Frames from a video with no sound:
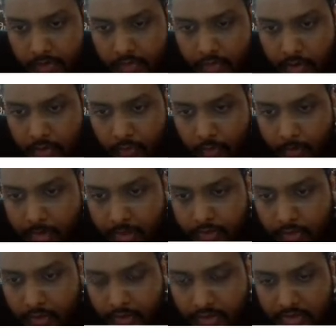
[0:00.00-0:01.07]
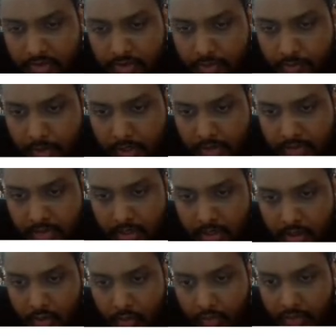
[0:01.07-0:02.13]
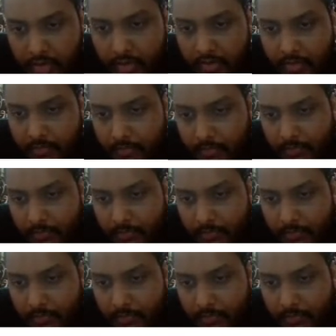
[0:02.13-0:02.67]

very sorry for my drawing, this is me standing over here